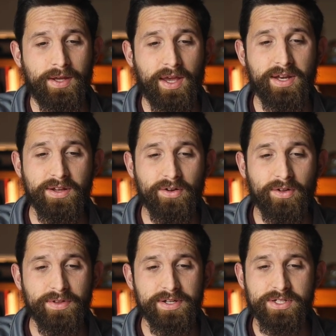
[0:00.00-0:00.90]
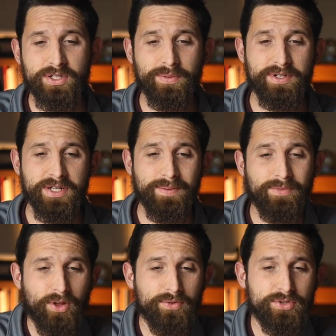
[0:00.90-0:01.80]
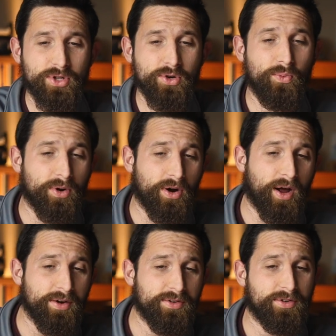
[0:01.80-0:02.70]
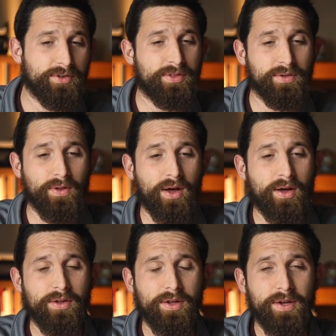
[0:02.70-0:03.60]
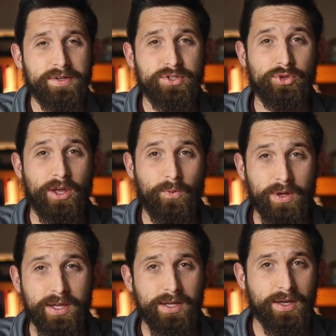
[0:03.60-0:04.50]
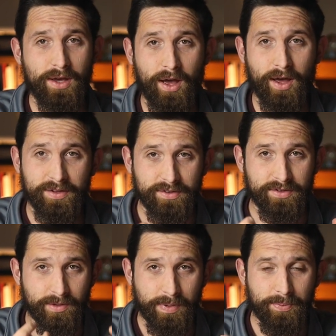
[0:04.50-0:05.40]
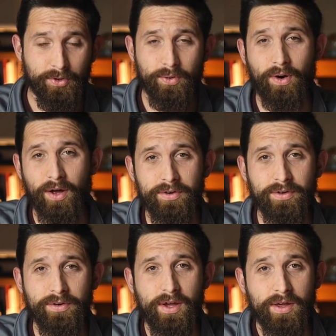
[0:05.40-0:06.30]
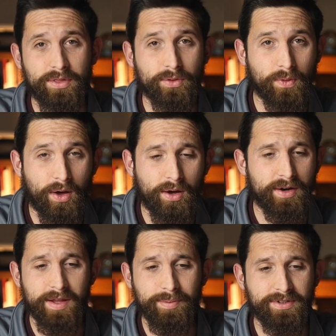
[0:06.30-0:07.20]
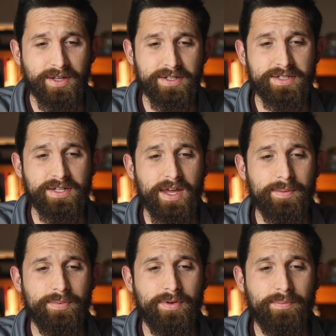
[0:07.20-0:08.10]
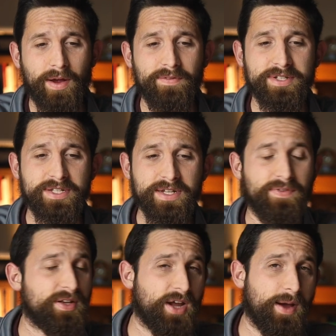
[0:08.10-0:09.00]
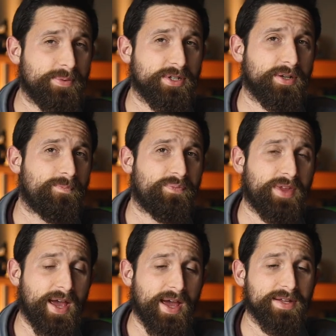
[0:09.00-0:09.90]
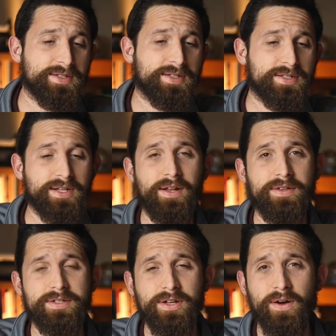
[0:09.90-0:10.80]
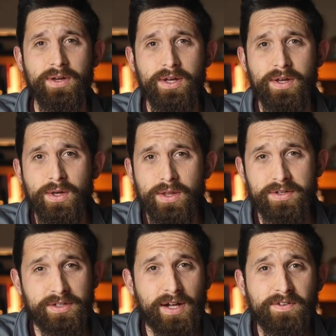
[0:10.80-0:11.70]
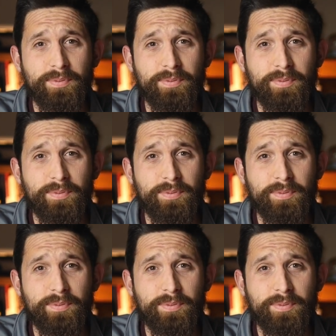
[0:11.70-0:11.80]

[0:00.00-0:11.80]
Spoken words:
And he did all this to redeem those who were under the law, so that we, us, the people who were under the law, unable to escape, might receive adoption as sons. There's lots of